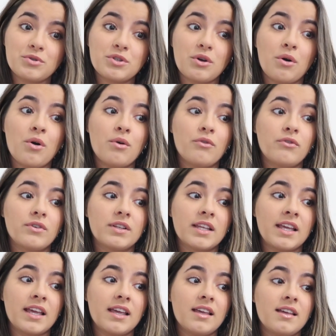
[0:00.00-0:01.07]
so
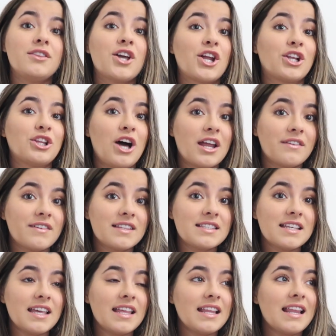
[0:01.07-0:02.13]
hopefully not a lot of it
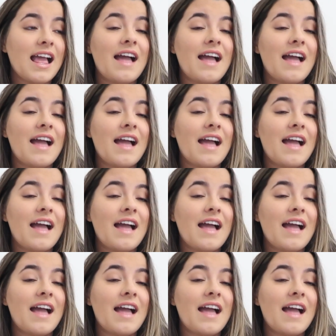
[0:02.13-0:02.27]
did,